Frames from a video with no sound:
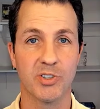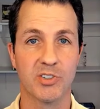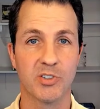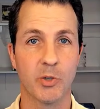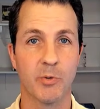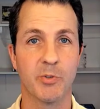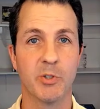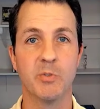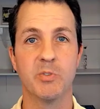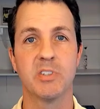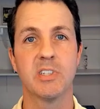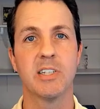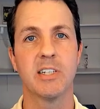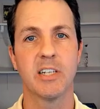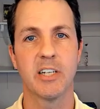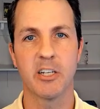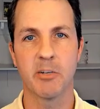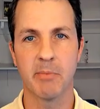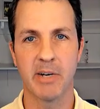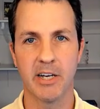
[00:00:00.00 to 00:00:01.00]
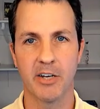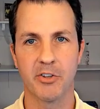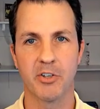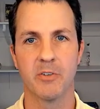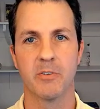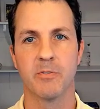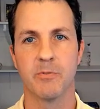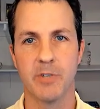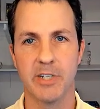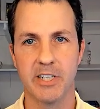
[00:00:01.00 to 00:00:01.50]
So if you've seen any of my other
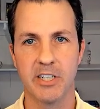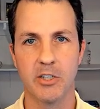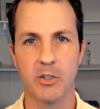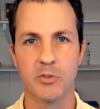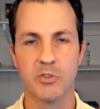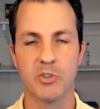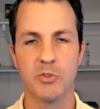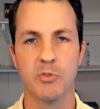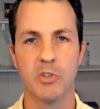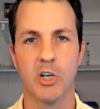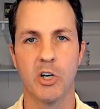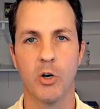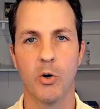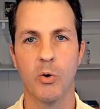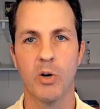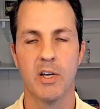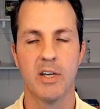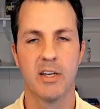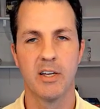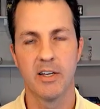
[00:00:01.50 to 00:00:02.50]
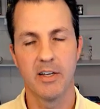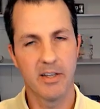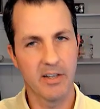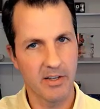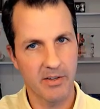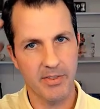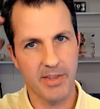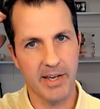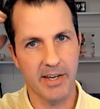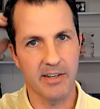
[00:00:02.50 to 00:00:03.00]
videos, you know
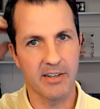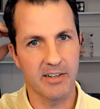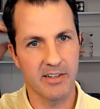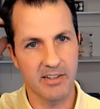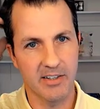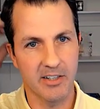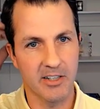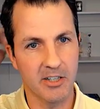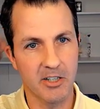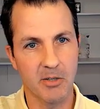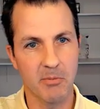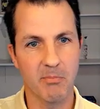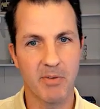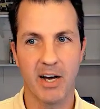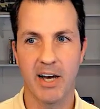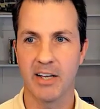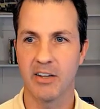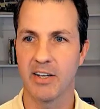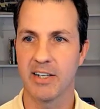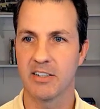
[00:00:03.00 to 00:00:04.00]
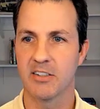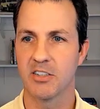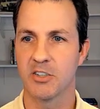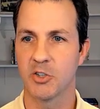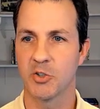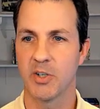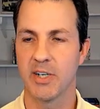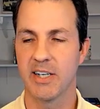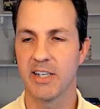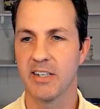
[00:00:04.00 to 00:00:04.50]
that I like to
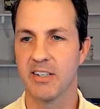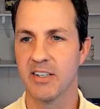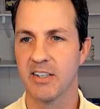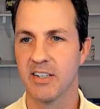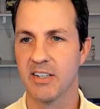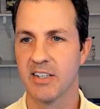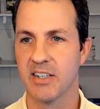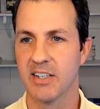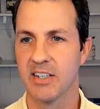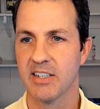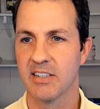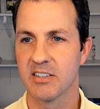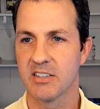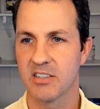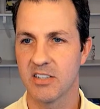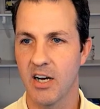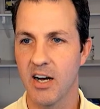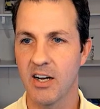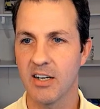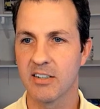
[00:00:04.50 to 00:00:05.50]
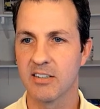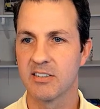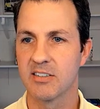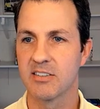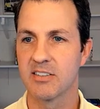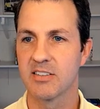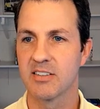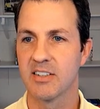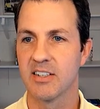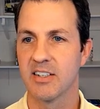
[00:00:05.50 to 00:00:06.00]
trade
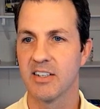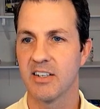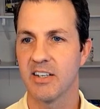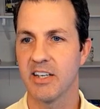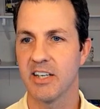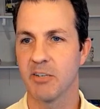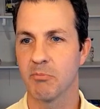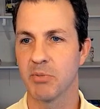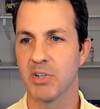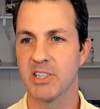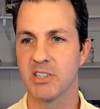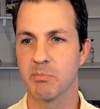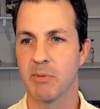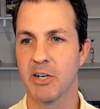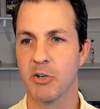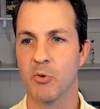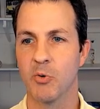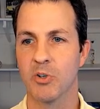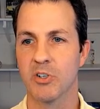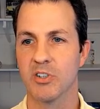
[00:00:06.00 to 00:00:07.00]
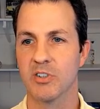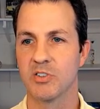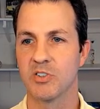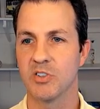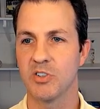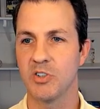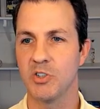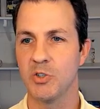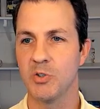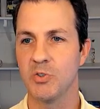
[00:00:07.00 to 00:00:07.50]
stocks and place my orders
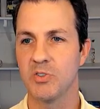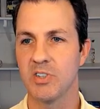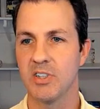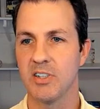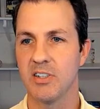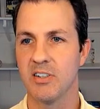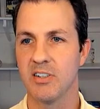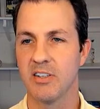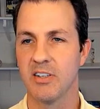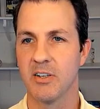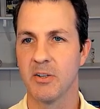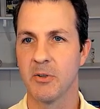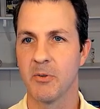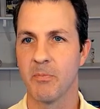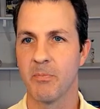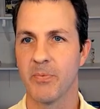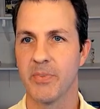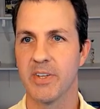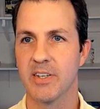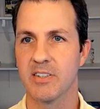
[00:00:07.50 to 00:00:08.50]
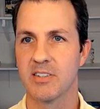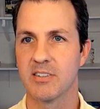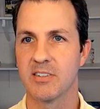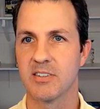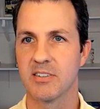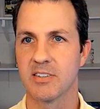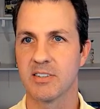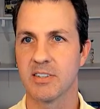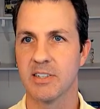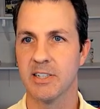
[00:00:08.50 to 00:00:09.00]
using
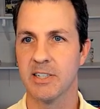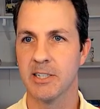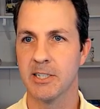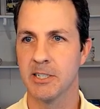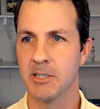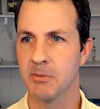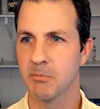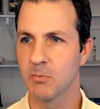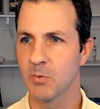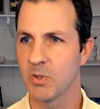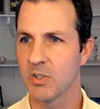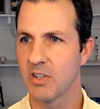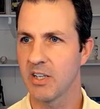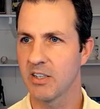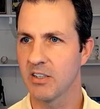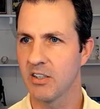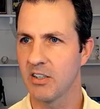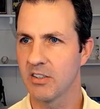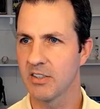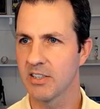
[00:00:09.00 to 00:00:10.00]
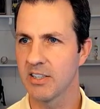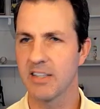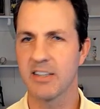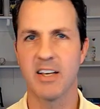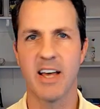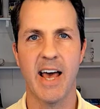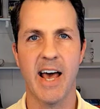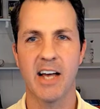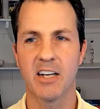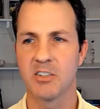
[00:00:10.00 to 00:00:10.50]
this, what do they call it?
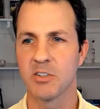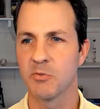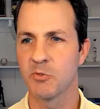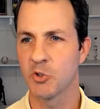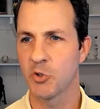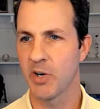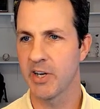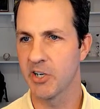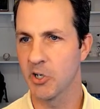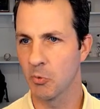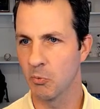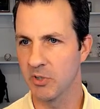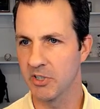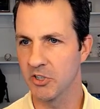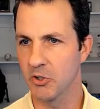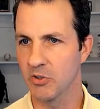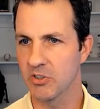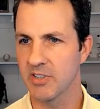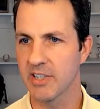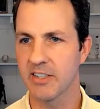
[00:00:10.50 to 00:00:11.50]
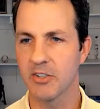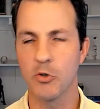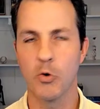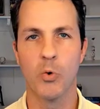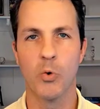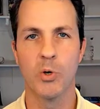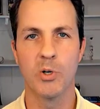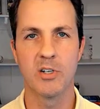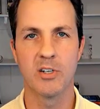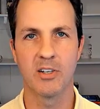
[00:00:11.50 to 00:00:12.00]
The active trader window. It's like an
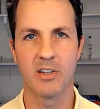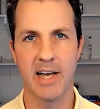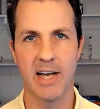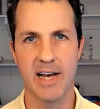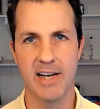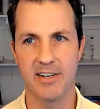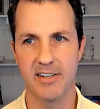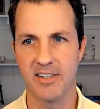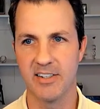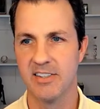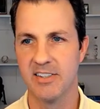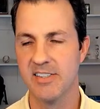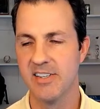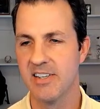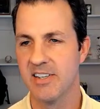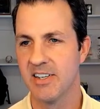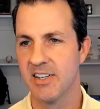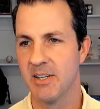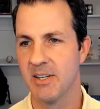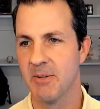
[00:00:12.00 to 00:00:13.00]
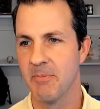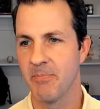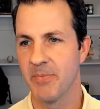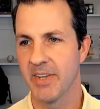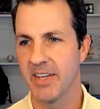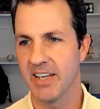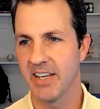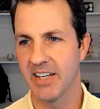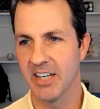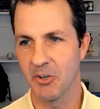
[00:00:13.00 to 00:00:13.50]
order ladder.
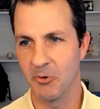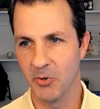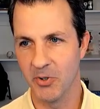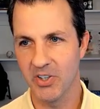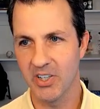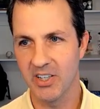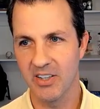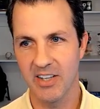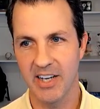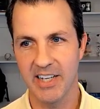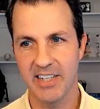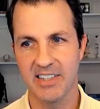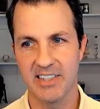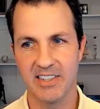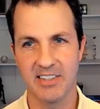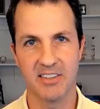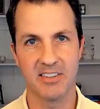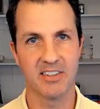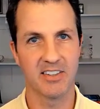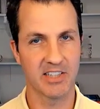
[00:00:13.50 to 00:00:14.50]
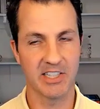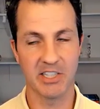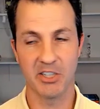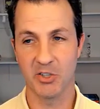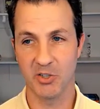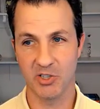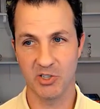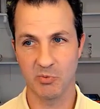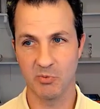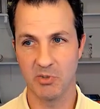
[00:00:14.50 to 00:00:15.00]
And I really like it in
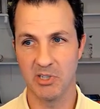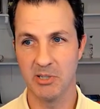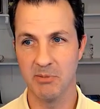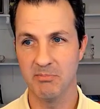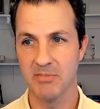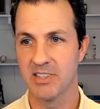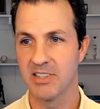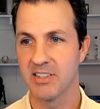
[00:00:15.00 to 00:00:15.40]
Thinkorswim.